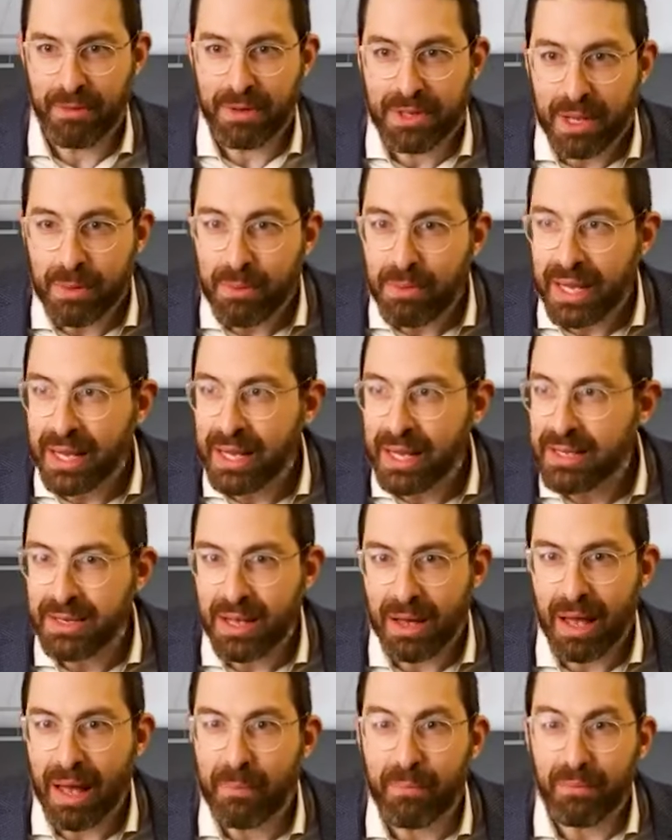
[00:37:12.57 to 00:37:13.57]
For some
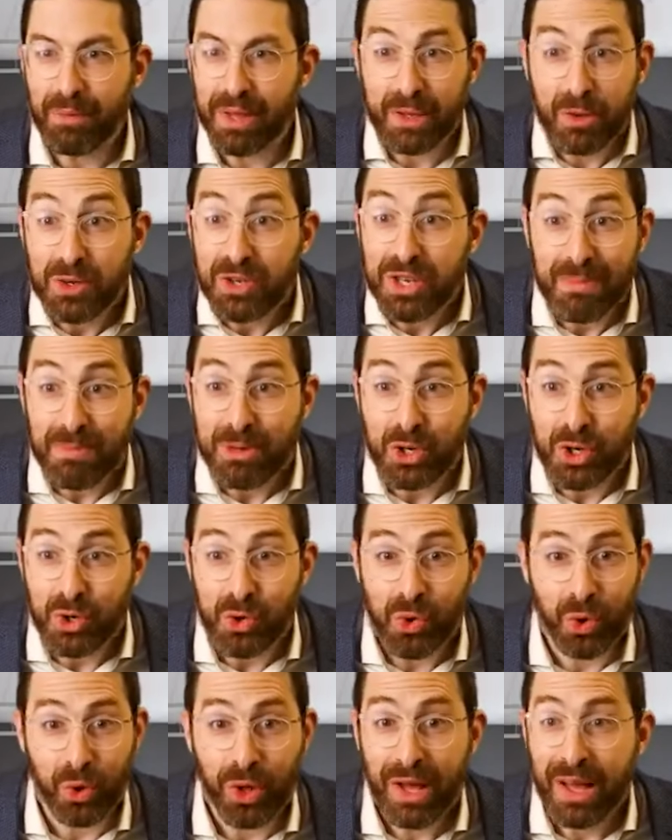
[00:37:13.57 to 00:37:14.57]
kids, and you see them in
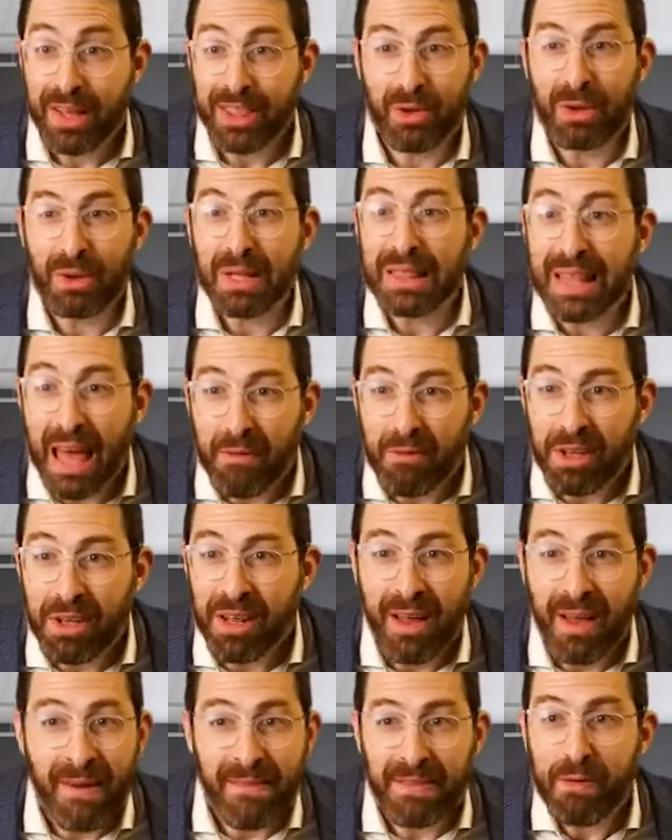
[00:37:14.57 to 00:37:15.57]
shul, they're
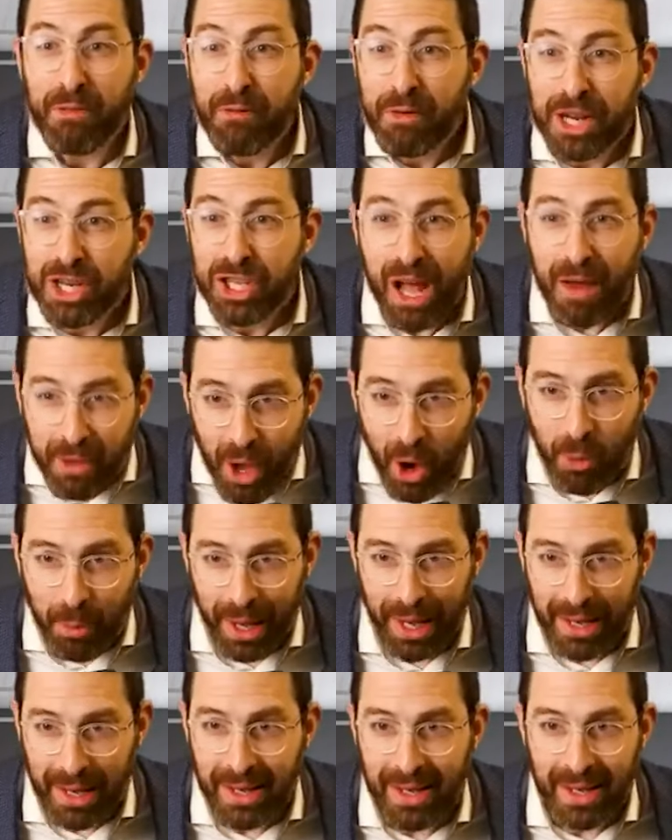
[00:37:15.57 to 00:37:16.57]
11, they finished off Yomi.
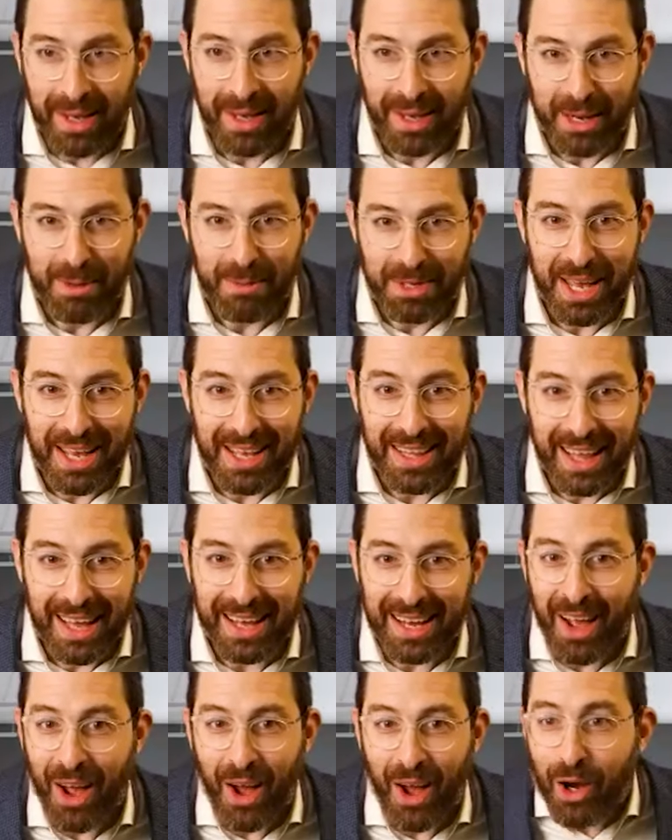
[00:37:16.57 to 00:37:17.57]
You know what I'm saying?
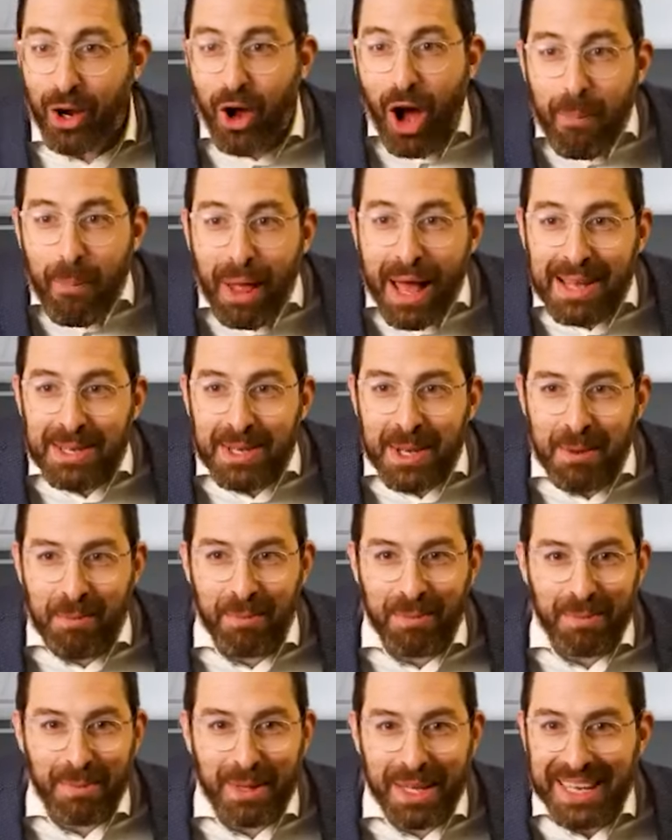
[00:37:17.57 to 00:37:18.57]
Like, God bless
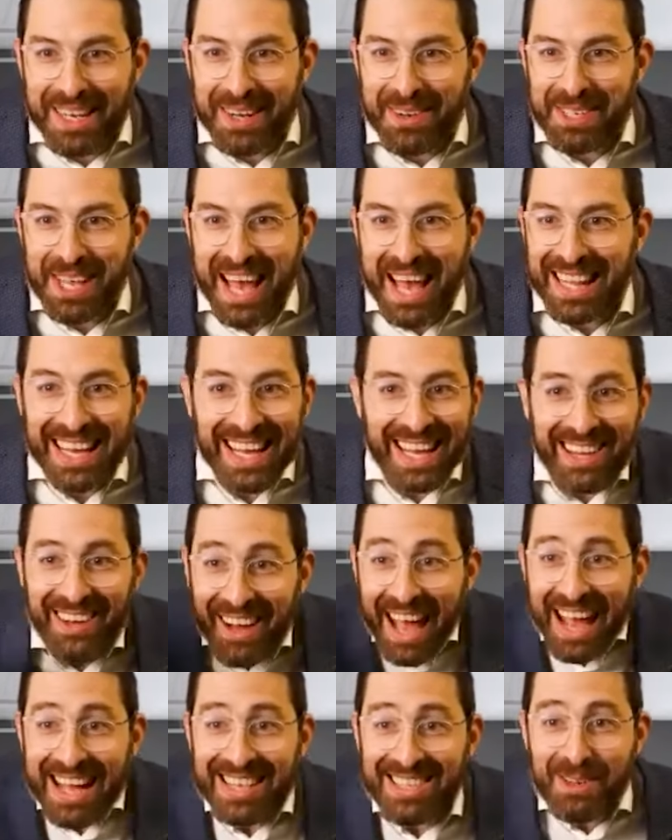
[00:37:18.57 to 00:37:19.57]
them. Yeah, yeah. You say Like, okay,
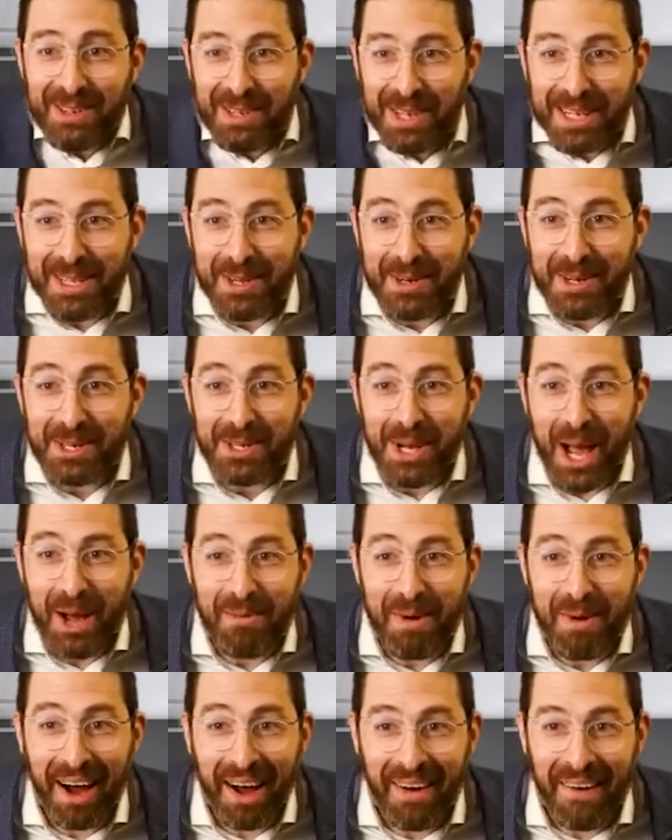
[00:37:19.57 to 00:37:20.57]
it's their, it's their
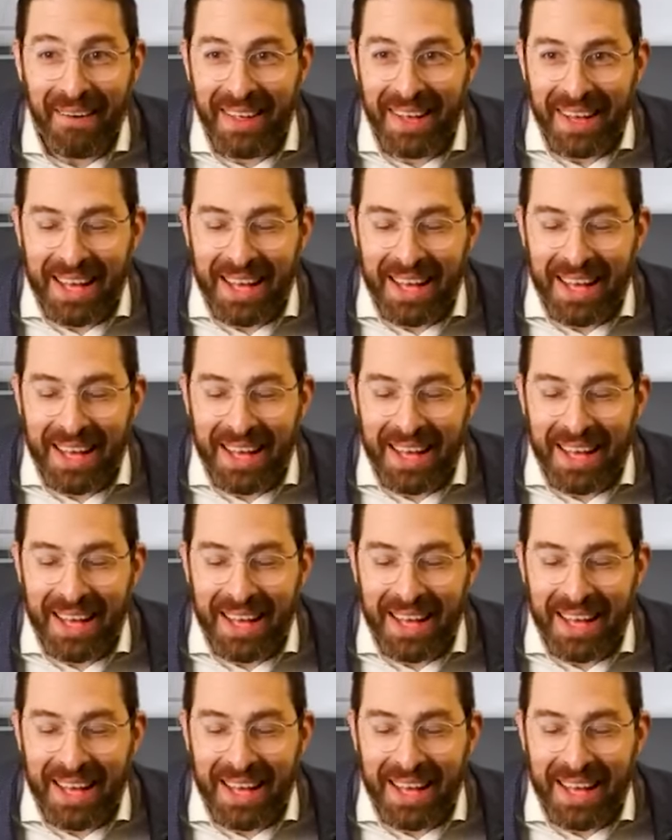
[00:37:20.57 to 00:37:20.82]
neshama.